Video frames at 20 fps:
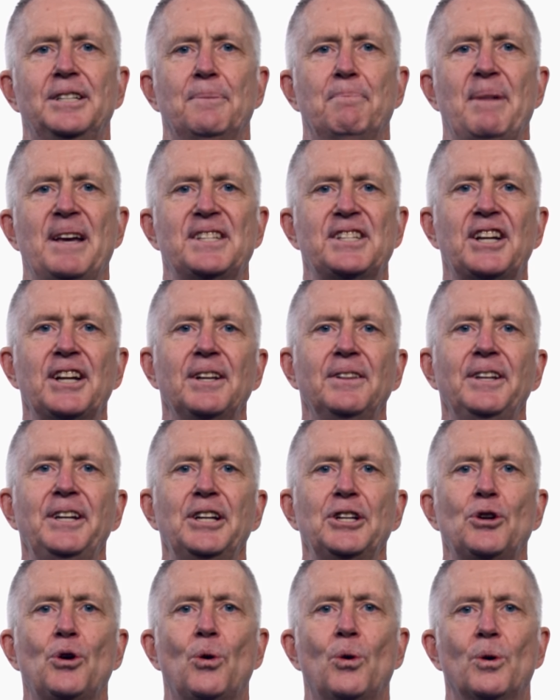domestically
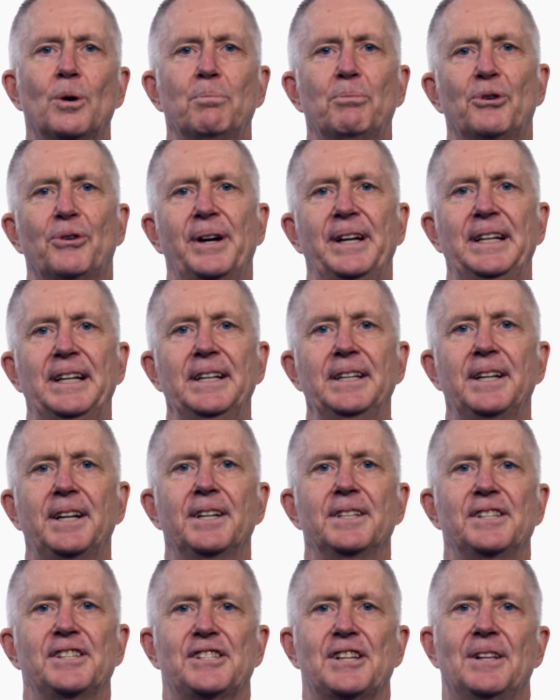incorporated
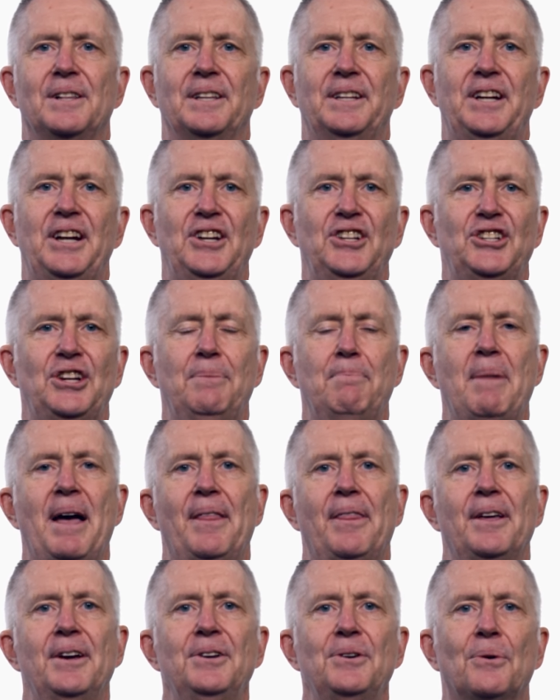consolidation
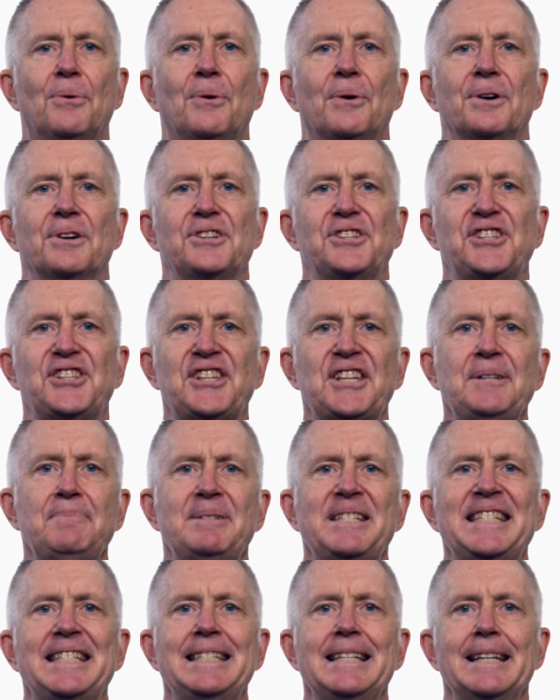method, or
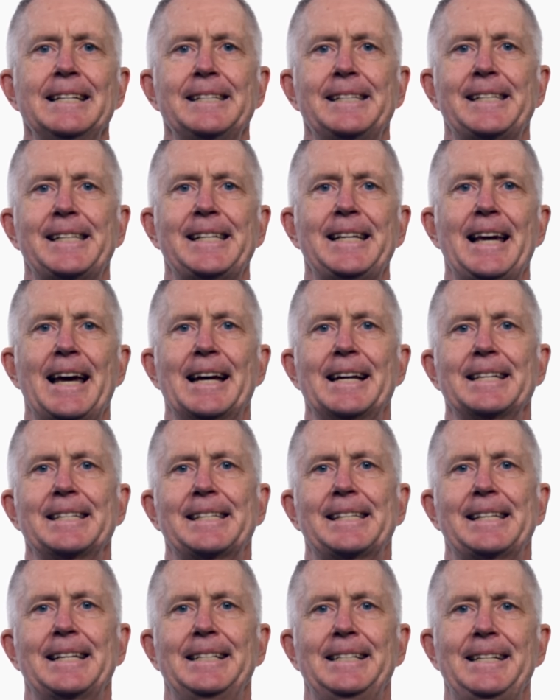
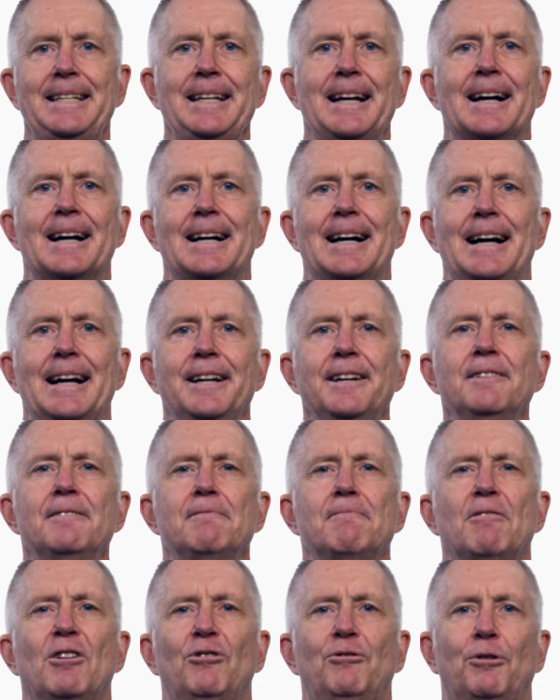CBCSDI,
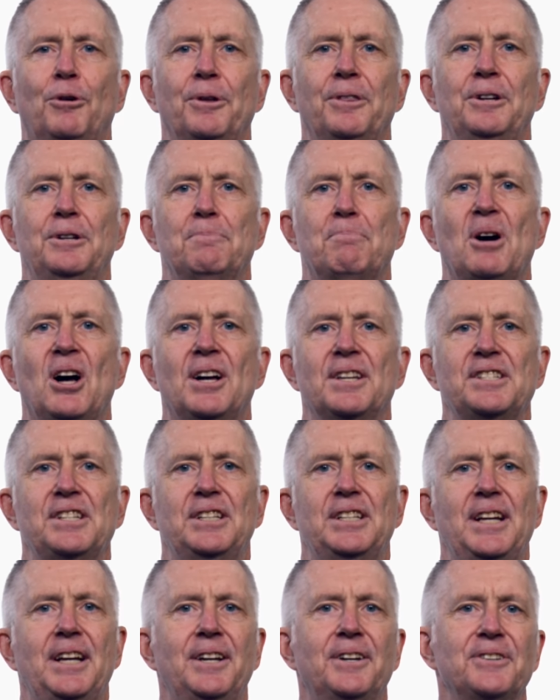for the
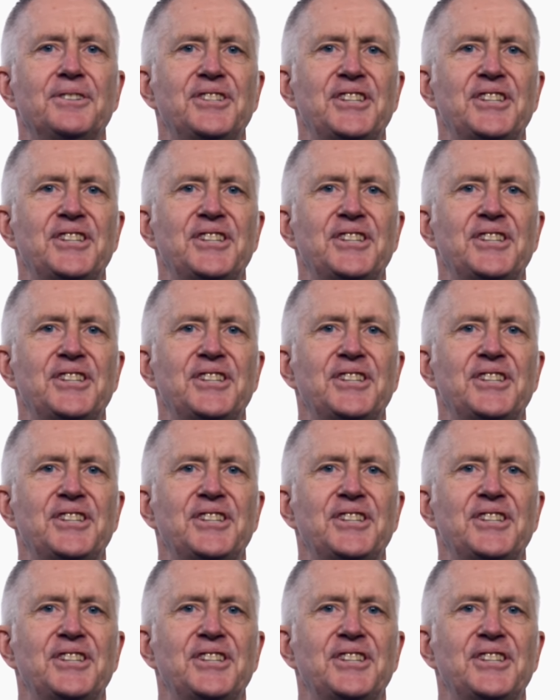deposit taker